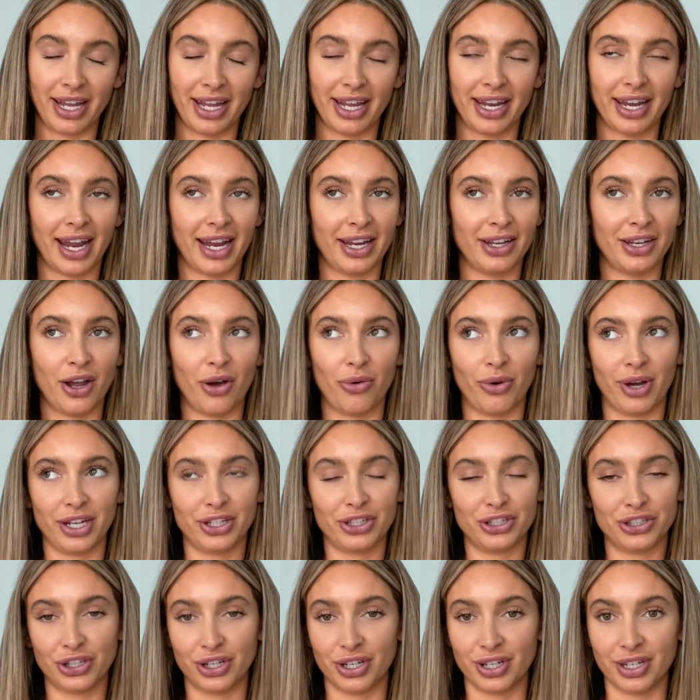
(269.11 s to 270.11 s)
and I know I
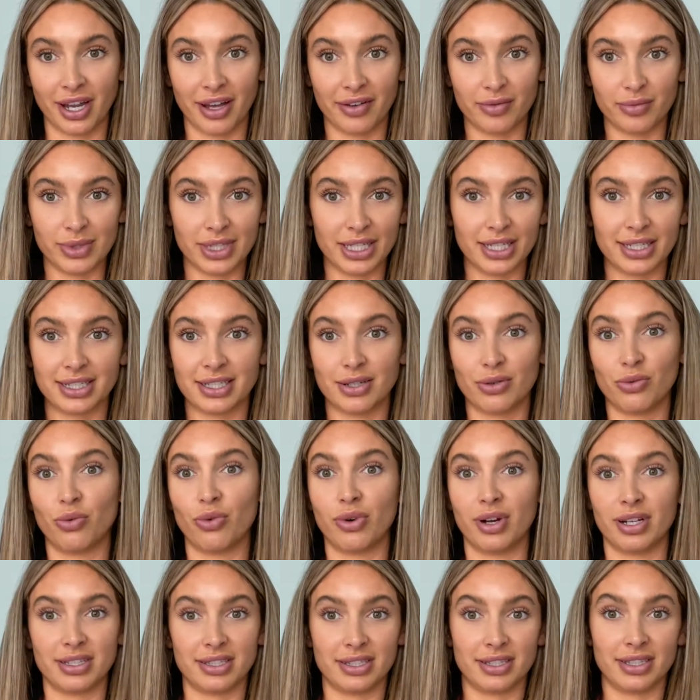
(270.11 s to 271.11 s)
shouldn't have because it
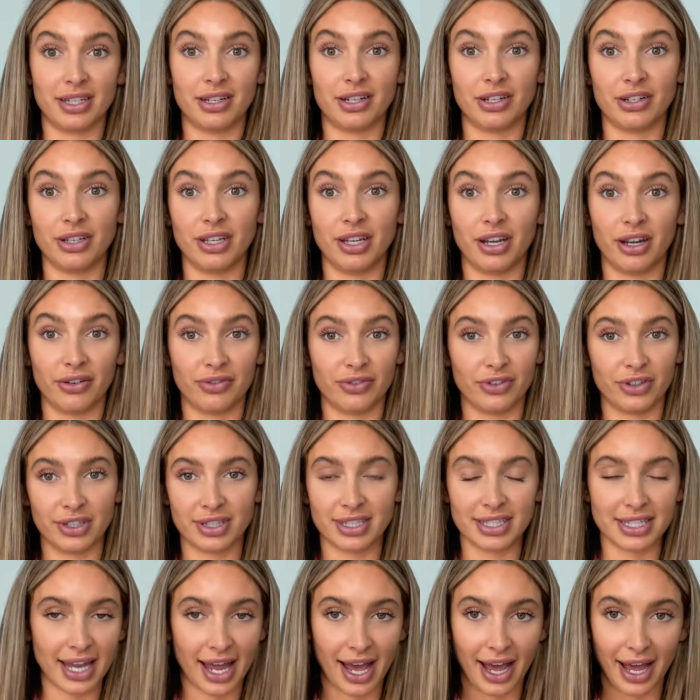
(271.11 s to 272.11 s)
was literally our
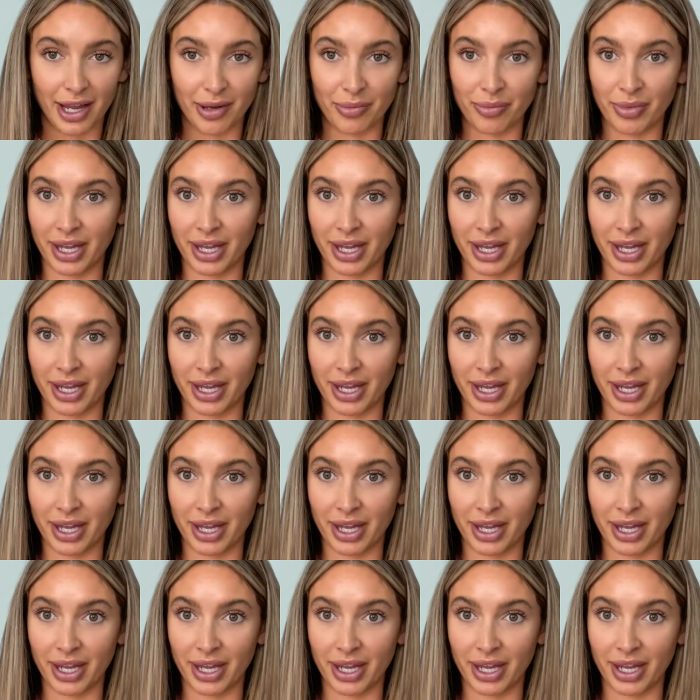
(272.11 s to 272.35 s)
first time.